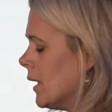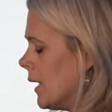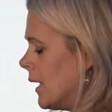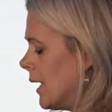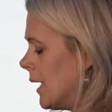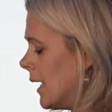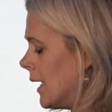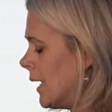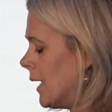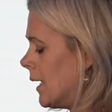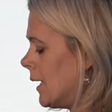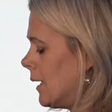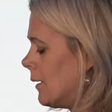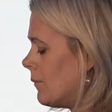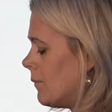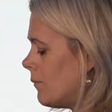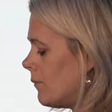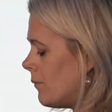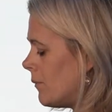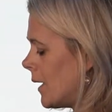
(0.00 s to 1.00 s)
the
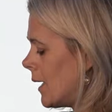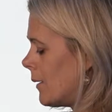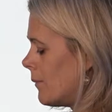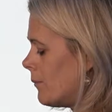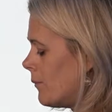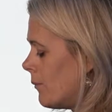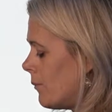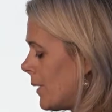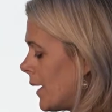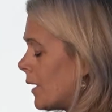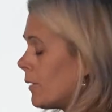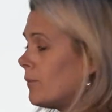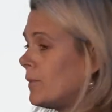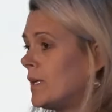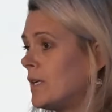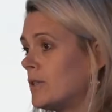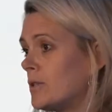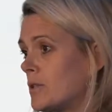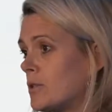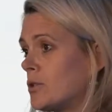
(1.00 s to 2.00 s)
primary care that they
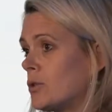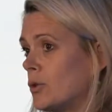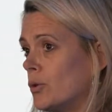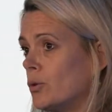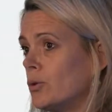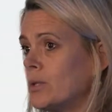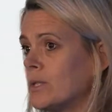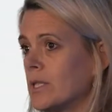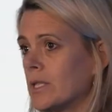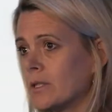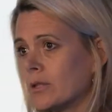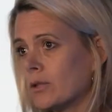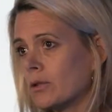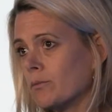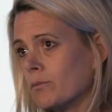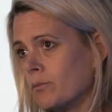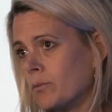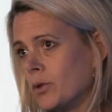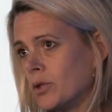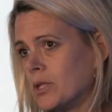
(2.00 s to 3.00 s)
need,
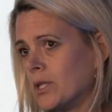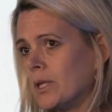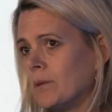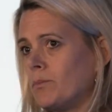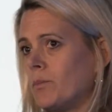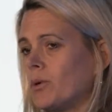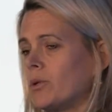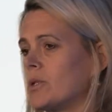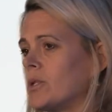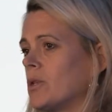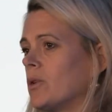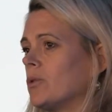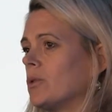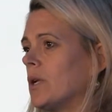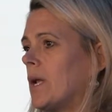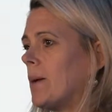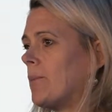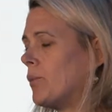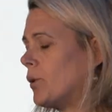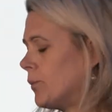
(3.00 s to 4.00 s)
and that even
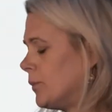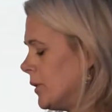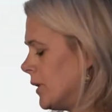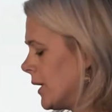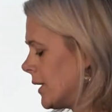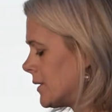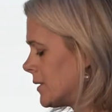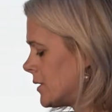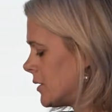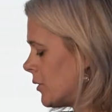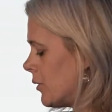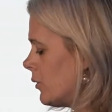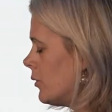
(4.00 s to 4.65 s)
among that